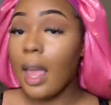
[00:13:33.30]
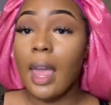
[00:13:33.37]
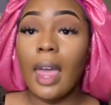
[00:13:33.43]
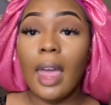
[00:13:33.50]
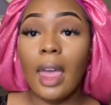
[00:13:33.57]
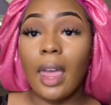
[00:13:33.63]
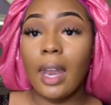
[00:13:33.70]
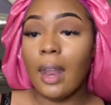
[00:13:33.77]

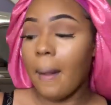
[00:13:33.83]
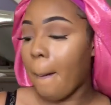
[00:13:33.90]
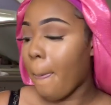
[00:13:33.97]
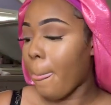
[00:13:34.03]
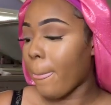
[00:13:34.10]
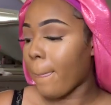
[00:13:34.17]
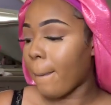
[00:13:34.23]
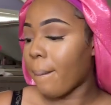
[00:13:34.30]
And
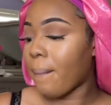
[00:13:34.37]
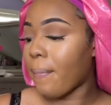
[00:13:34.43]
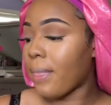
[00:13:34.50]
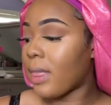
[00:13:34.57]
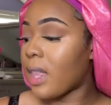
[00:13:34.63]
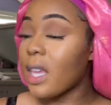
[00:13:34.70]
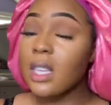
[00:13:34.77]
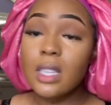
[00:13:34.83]

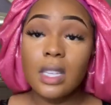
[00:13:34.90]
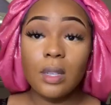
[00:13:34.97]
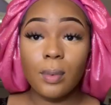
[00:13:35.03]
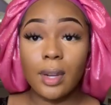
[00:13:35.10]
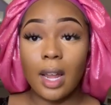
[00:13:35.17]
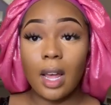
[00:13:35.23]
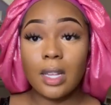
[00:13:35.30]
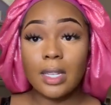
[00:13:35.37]
this is when
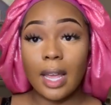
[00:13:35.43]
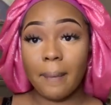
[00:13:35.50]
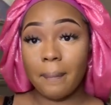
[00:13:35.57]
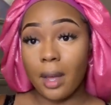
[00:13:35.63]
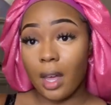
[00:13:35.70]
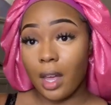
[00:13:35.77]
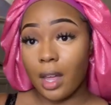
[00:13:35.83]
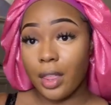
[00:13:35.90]
I'll take my
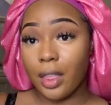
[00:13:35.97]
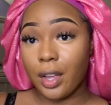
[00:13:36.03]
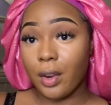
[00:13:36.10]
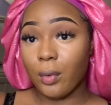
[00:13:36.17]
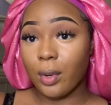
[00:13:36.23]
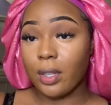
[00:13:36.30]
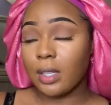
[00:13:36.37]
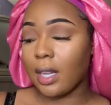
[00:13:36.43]
other
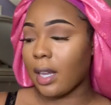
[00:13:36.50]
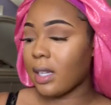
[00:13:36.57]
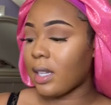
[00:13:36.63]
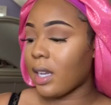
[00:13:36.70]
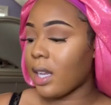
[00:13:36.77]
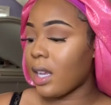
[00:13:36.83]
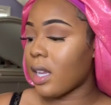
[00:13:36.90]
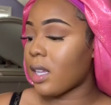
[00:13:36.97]
Real
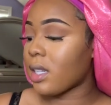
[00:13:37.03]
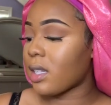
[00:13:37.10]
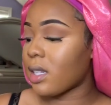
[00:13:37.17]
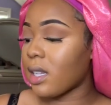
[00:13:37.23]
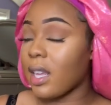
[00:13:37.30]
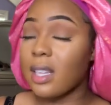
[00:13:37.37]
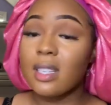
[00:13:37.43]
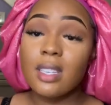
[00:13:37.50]
Techniques.
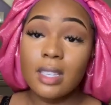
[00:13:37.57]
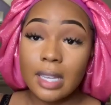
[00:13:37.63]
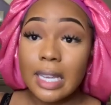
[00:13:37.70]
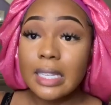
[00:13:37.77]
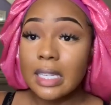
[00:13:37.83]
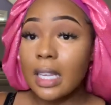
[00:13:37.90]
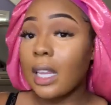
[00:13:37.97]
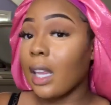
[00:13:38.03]

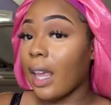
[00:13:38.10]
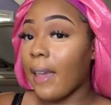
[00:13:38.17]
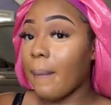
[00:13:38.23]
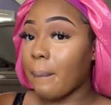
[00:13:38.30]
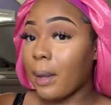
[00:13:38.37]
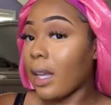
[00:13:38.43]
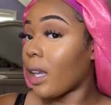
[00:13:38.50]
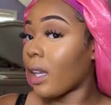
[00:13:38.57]
It's clean,
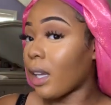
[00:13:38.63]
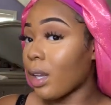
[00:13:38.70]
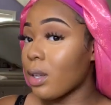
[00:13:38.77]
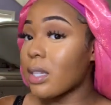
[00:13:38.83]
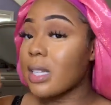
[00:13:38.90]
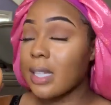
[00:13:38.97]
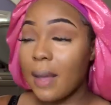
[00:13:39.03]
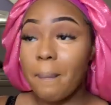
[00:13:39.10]
but you know,
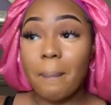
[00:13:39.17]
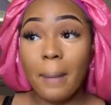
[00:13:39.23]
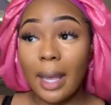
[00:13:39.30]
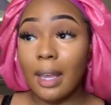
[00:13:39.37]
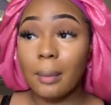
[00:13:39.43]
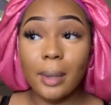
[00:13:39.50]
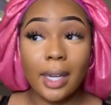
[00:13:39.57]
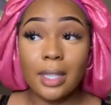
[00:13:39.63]
some
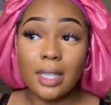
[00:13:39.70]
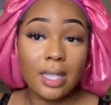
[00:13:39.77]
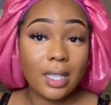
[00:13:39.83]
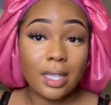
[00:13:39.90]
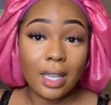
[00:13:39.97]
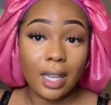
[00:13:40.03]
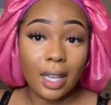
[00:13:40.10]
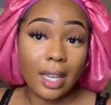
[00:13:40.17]
makeup got just
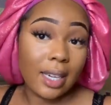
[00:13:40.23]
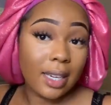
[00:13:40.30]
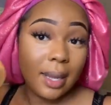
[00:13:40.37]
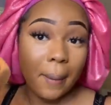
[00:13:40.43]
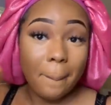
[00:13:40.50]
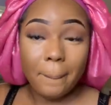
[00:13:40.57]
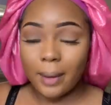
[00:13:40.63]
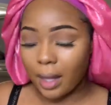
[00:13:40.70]
stuck in it.
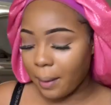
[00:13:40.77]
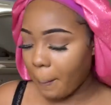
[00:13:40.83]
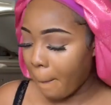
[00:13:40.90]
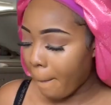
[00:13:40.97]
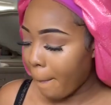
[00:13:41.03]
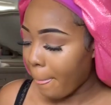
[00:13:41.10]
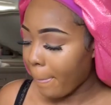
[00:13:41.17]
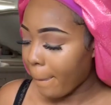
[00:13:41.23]
But
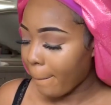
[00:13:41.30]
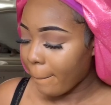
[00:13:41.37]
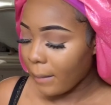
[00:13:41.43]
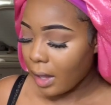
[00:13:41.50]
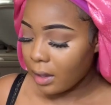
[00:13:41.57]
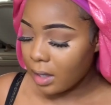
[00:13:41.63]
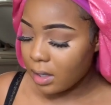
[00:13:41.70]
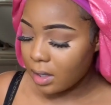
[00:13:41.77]

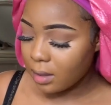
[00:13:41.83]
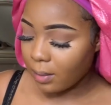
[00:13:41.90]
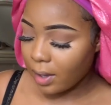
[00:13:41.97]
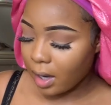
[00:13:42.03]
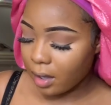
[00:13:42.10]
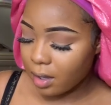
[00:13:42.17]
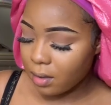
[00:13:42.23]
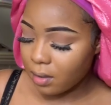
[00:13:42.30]
this is when
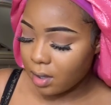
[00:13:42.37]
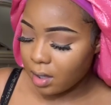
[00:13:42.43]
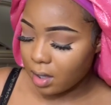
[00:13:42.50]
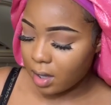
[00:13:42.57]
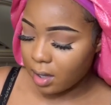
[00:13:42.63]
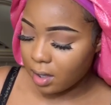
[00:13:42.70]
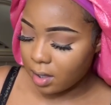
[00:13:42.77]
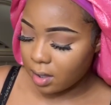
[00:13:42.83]
I use
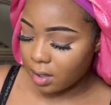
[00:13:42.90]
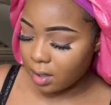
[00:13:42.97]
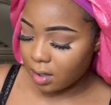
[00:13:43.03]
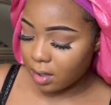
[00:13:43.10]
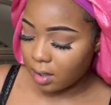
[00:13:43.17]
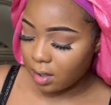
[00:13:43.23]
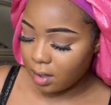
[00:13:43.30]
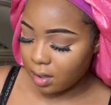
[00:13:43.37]
this
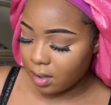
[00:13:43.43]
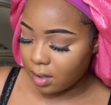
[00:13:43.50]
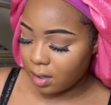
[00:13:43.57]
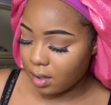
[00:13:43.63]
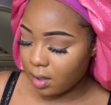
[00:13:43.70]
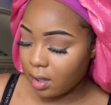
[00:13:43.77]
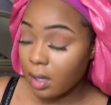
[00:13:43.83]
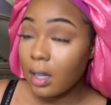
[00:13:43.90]

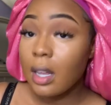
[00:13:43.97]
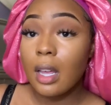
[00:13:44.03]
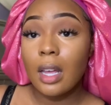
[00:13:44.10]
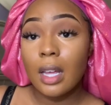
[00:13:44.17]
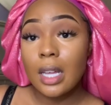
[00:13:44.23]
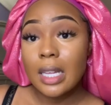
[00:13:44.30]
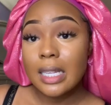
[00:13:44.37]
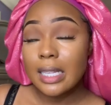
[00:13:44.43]

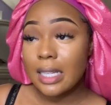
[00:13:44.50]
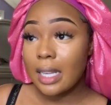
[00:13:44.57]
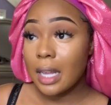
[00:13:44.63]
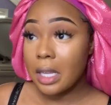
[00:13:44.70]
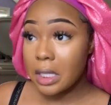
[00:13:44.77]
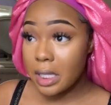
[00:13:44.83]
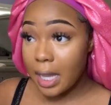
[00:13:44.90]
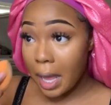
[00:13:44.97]
to
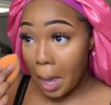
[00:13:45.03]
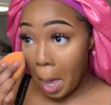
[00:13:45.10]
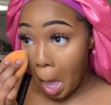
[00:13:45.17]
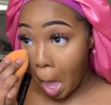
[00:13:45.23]
set.